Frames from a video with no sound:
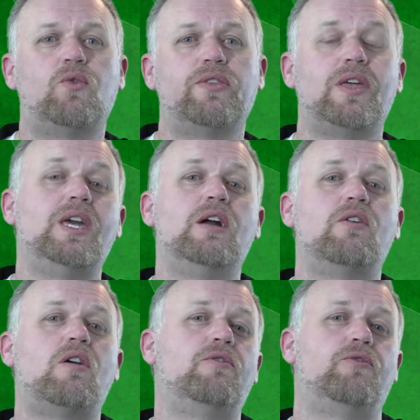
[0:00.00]
with, here
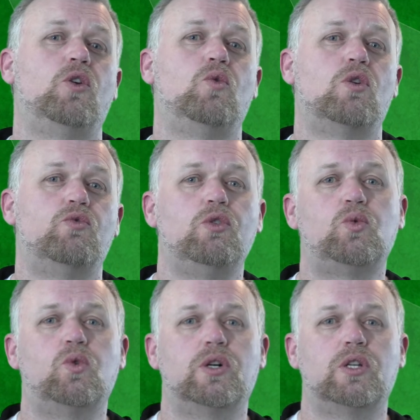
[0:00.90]
are a few
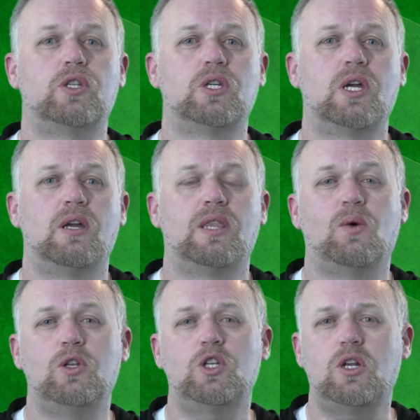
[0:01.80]
root words that
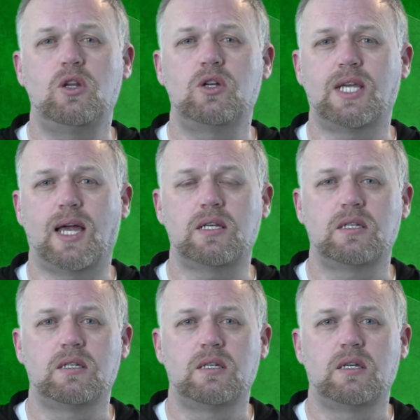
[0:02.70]
we just looked at,
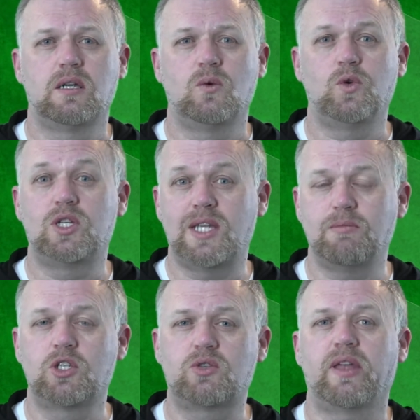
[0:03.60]
which
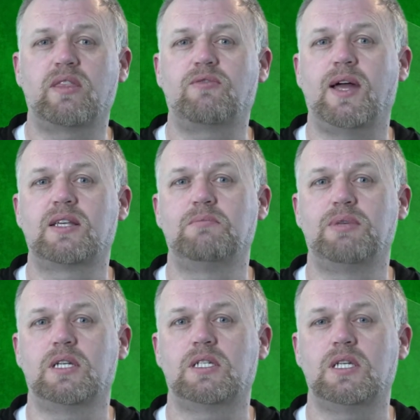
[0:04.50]
demonstrate the
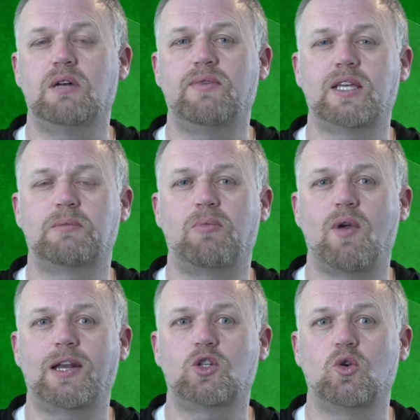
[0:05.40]
flexibility of
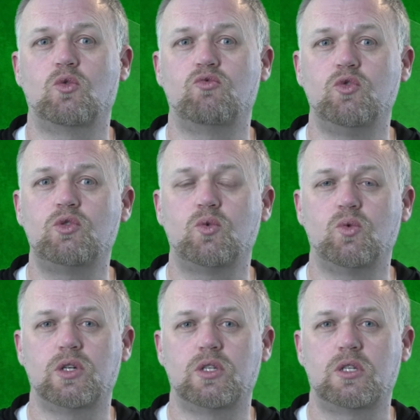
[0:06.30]
Esperanto root
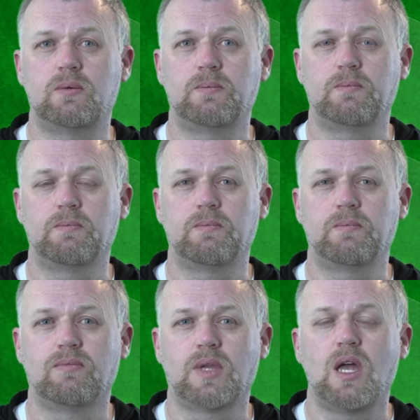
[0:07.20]
words.
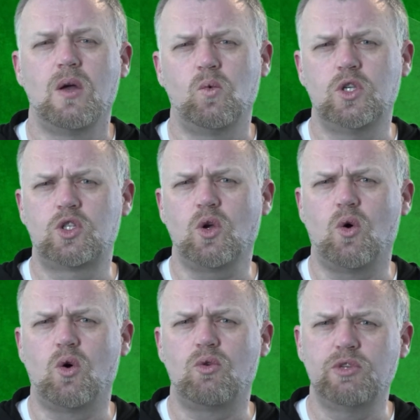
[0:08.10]
We
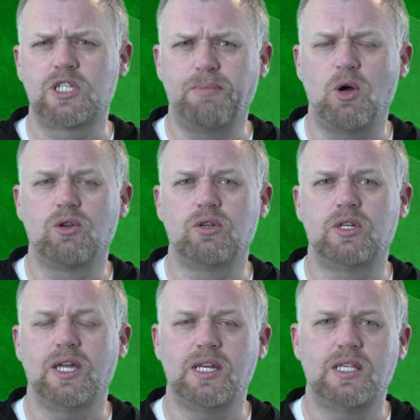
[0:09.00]
saw
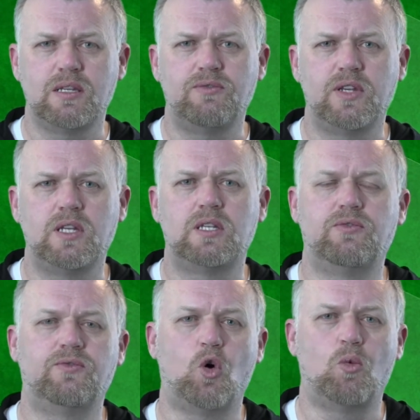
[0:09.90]
respond in its infinitive
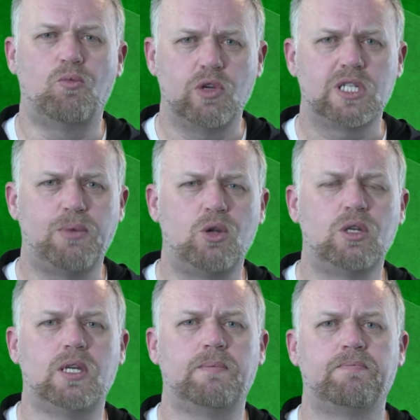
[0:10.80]
form, respondi.